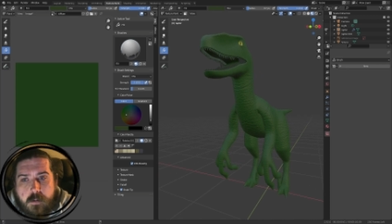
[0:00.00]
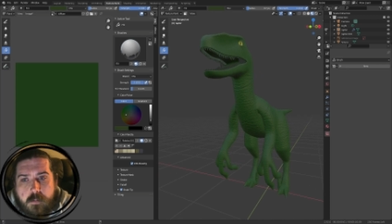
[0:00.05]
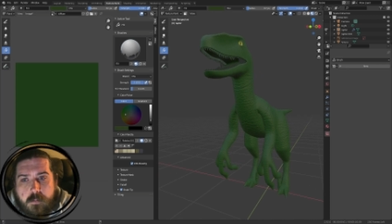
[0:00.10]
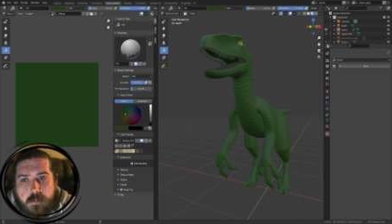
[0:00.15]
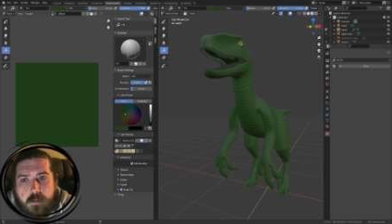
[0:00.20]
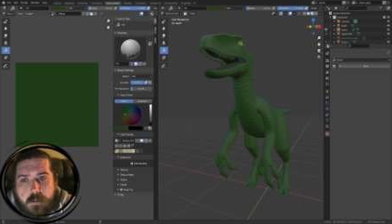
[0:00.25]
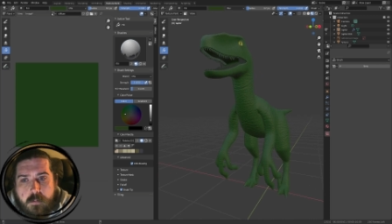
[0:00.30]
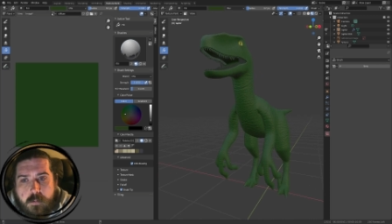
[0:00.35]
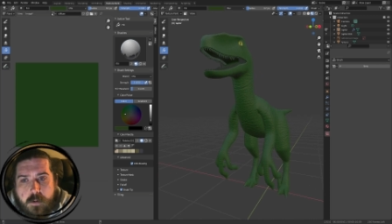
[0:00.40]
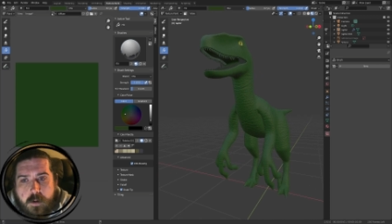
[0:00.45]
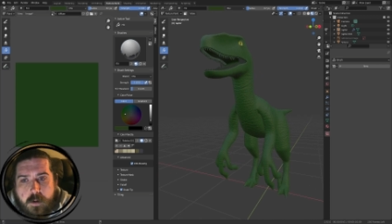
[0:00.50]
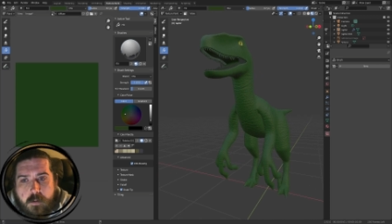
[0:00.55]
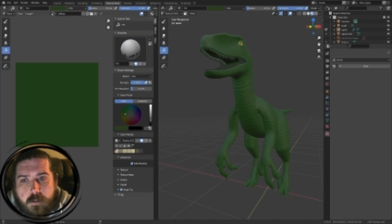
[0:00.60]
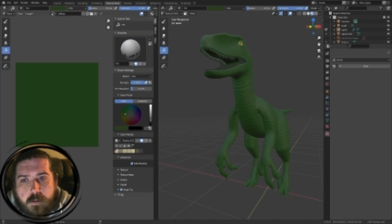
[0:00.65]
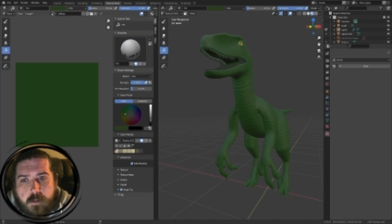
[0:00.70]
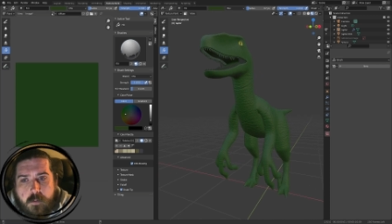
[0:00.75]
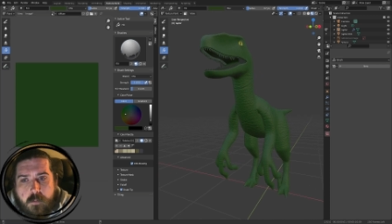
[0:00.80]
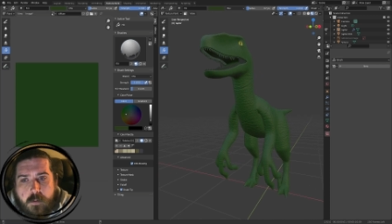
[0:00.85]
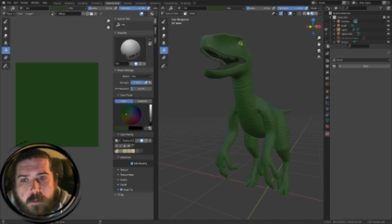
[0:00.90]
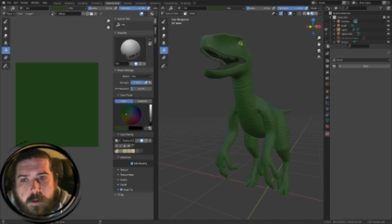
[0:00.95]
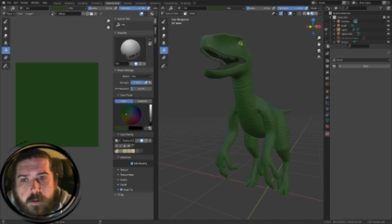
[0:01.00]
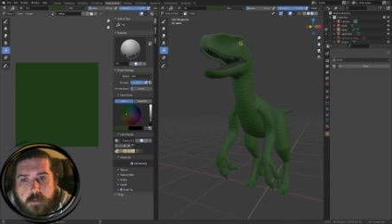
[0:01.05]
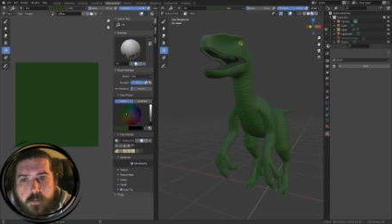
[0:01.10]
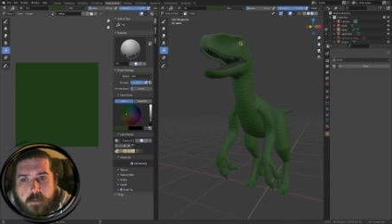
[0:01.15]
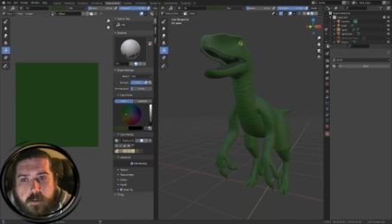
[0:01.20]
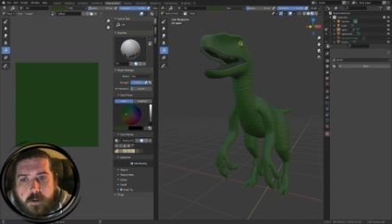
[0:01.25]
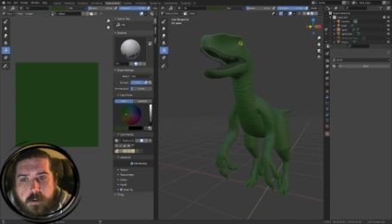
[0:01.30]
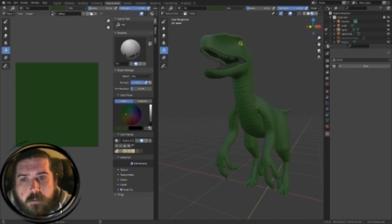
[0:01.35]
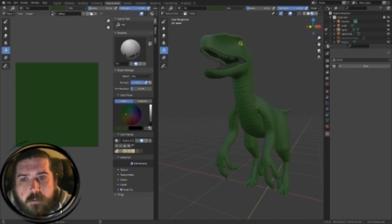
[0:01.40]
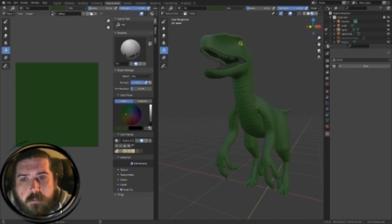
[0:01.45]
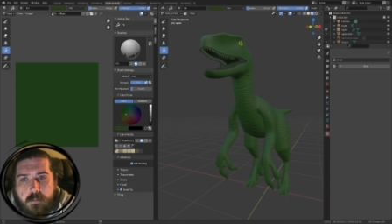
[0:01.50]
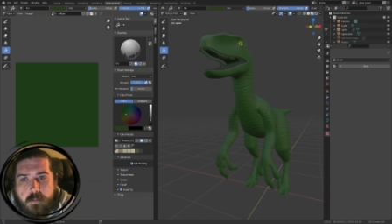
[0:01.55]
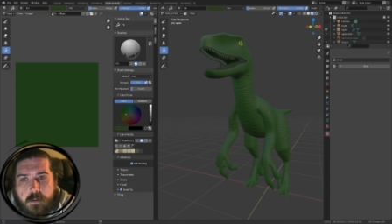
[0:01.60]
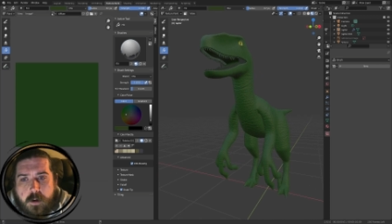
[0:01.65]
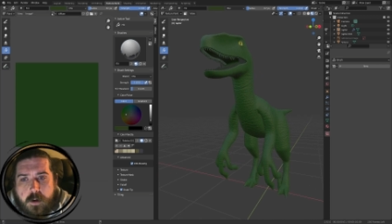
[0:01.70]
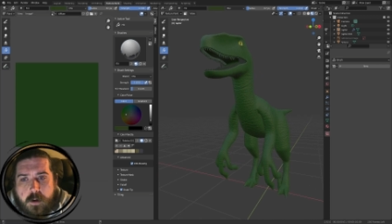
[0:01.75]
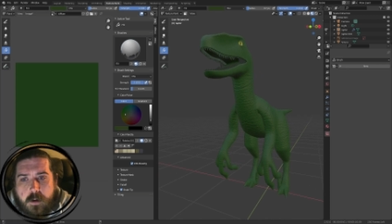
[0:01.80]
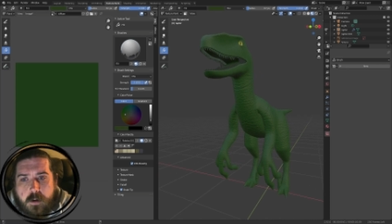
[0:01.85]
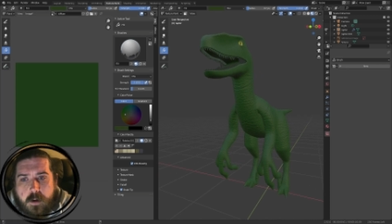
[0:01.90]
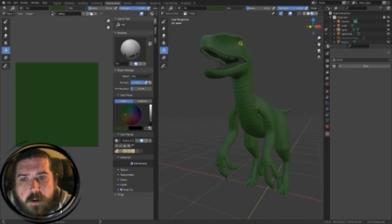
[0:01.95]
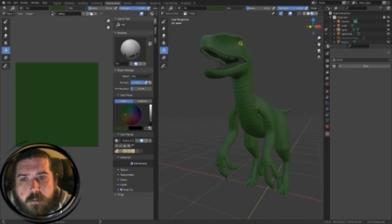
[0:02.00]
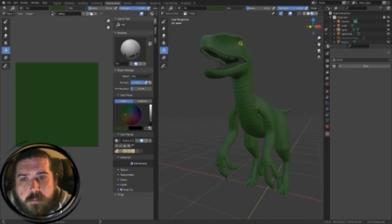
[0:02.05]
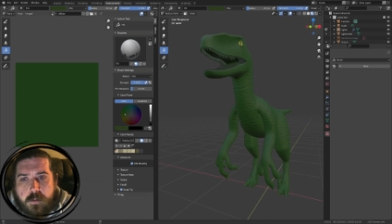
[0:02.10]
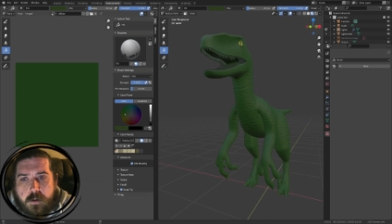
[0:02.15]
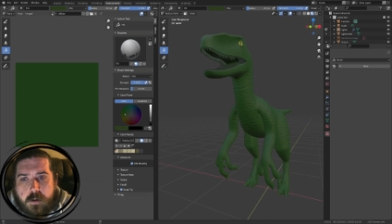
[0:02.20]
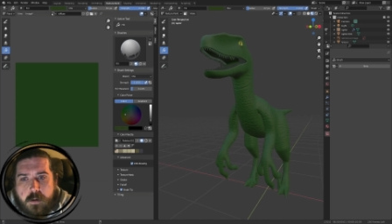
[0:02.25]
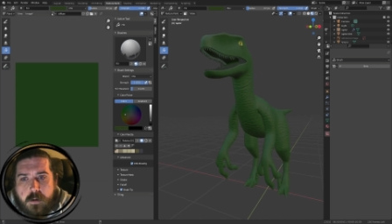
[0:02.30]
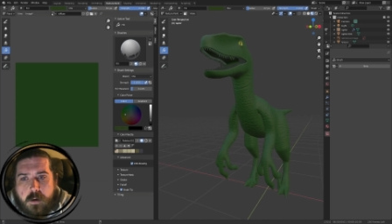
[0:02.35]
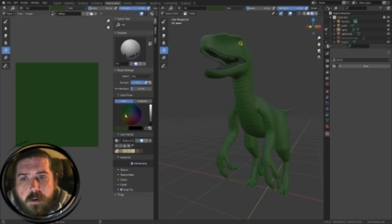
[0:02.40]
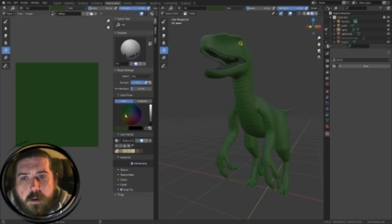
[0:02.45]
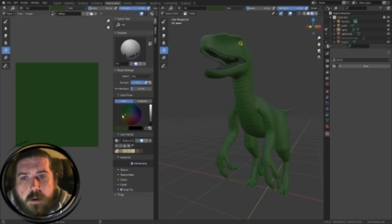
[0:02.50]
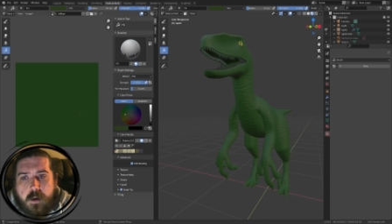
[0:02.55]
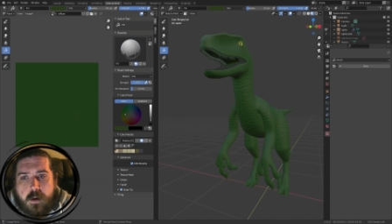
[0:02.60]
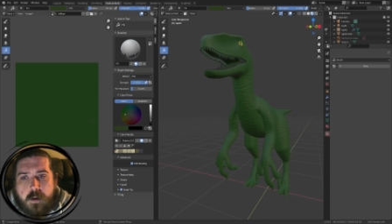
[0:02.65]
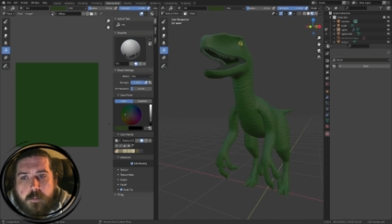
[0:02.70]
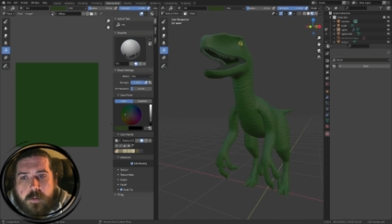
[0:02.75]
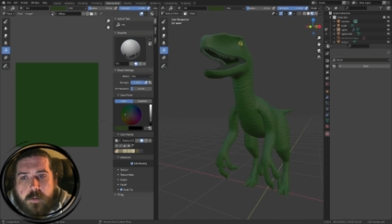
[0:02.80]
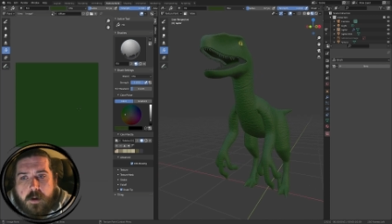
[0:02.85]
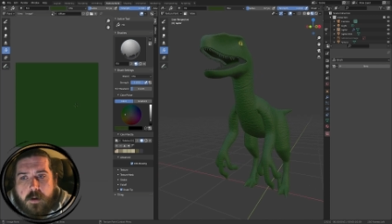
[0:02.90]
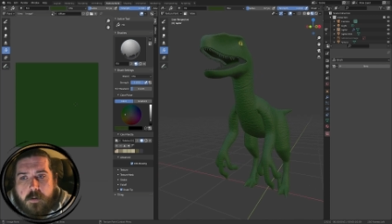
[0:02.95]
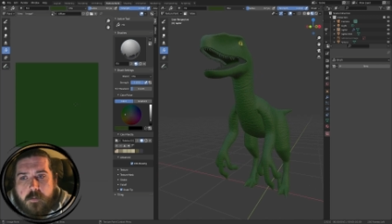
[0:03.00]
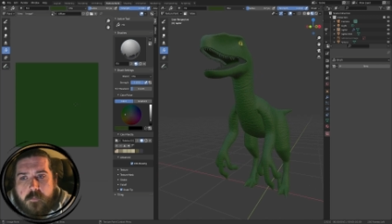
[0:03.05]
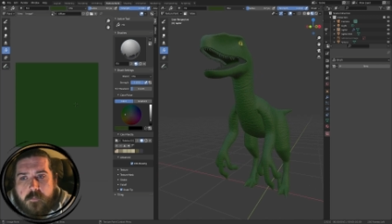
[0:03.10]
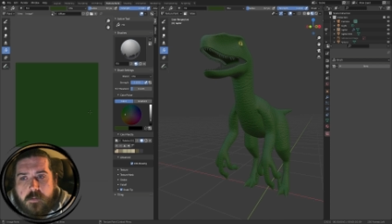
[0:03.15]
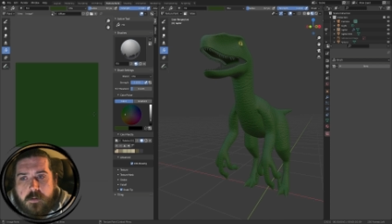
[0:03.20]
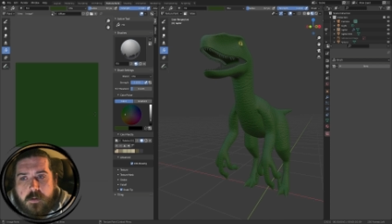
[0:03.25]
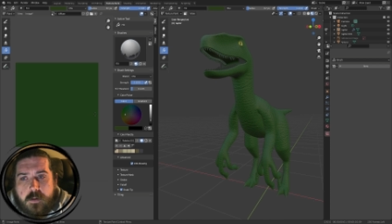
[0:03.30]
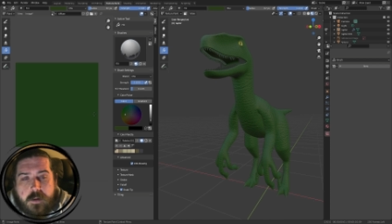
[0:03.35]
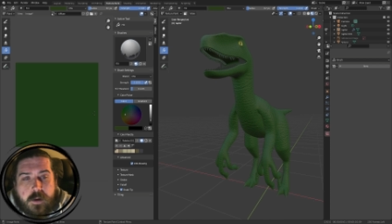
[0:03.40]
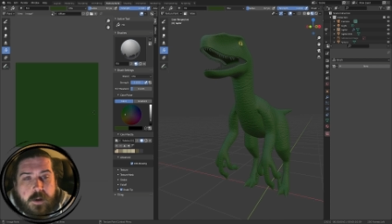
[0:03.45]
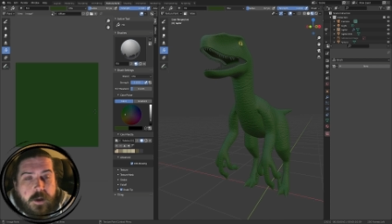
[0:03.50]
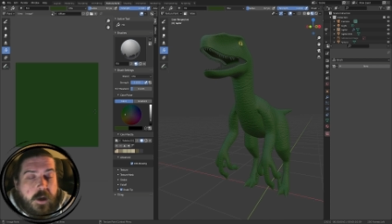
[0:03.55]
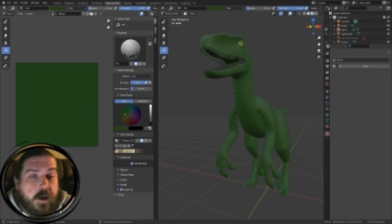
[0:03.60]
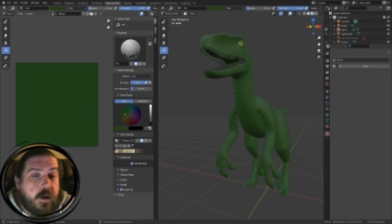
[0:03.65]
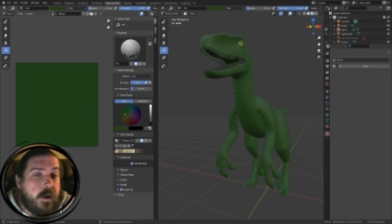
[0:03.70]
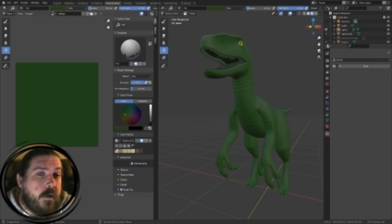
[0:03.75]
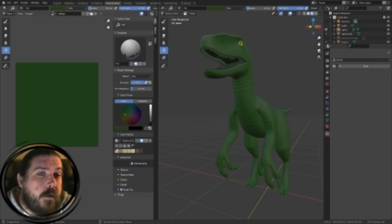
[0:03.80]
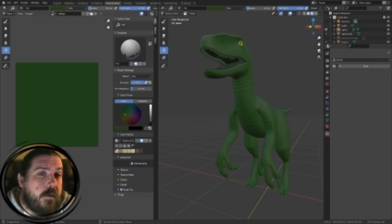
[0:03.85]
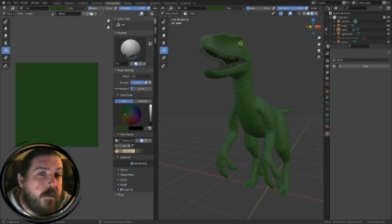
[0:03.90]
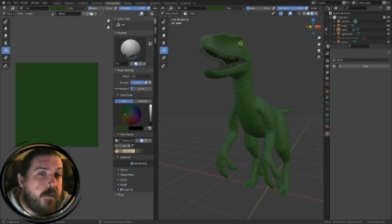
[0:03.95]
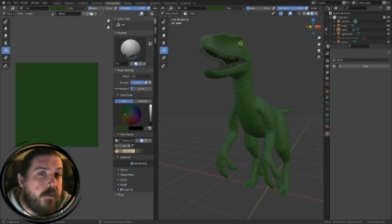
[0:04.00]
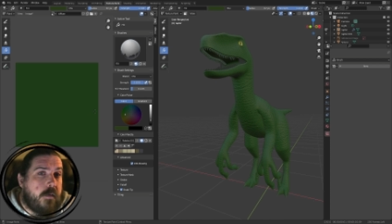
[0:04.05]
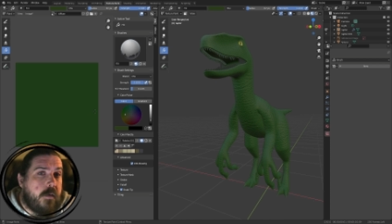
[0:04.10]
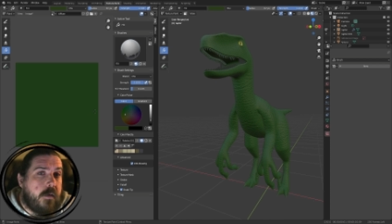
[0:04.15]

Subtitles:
Probably not quite that green. Come back a bit closer to the yellow.